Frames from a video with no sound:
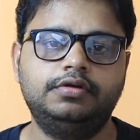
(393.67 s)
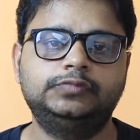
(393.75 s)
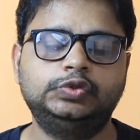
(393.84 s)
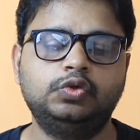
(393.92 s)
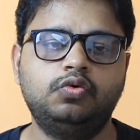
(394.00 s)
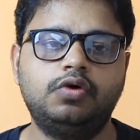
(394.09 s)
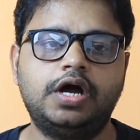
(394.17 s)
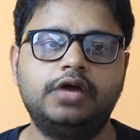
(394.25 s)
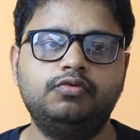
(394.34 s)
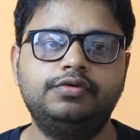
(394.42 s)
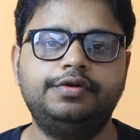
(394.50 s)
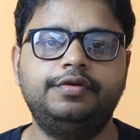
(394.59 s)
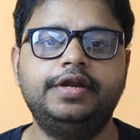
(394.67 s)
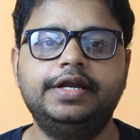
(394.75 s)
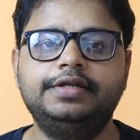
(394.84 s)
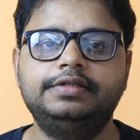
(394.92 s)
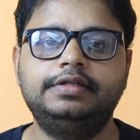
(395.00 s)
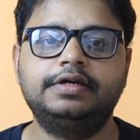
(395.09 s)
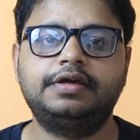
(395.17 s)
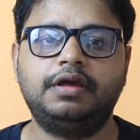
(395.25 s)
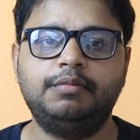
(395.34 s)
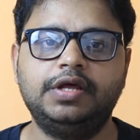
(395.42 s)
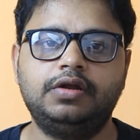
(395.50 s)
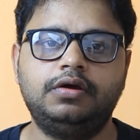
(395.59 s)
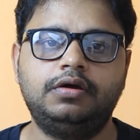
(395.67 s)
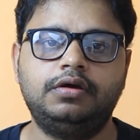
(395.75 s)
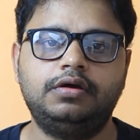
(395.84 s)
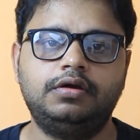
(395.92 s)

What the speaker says: So I would rate the camera